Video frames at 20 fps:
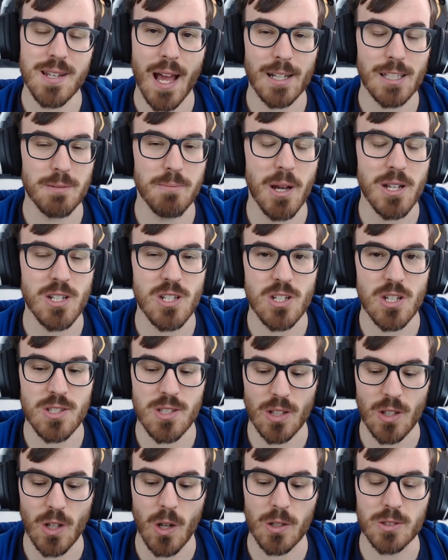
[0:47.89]
Not to mention
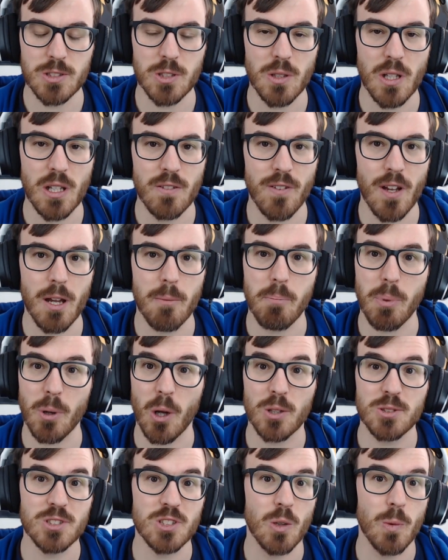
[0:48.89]
just the Call of Duty event, but
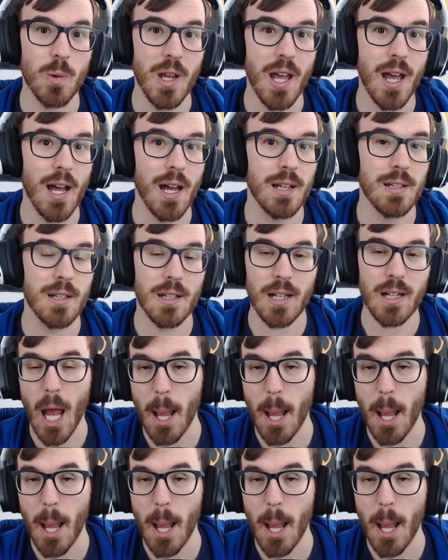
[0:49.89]
also we had